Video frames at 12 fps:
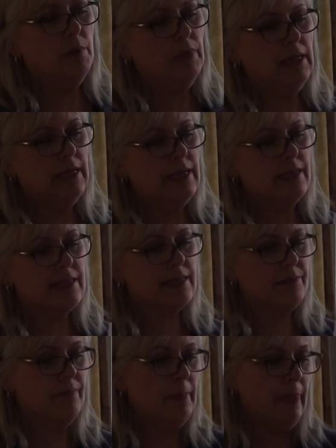the
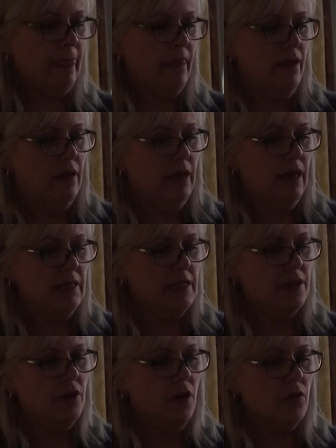police. I
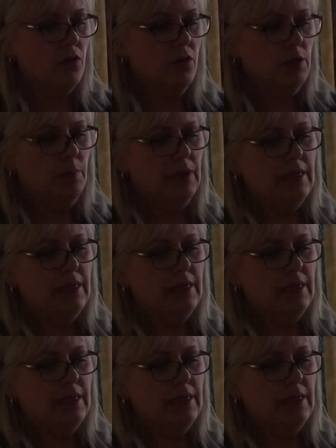did not call the